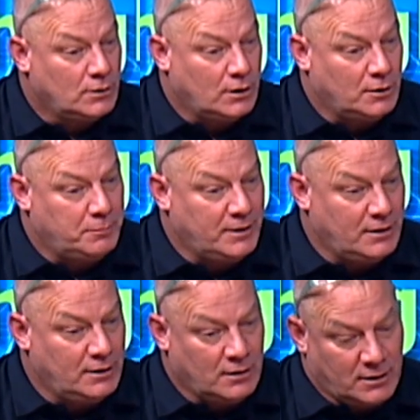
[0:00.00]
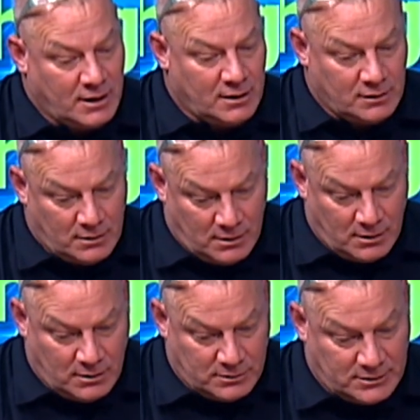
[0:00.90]
And being, again,
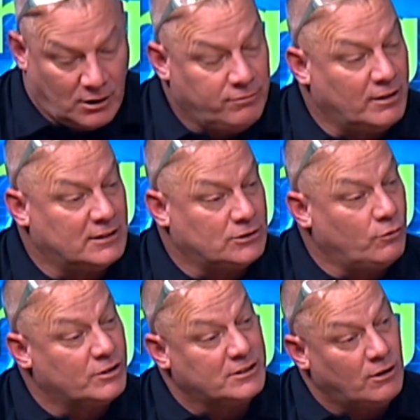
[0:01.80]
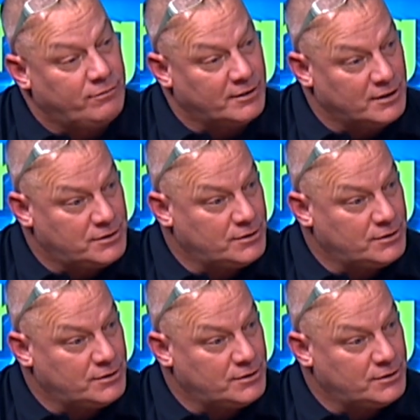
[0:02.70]
selfless over selfish.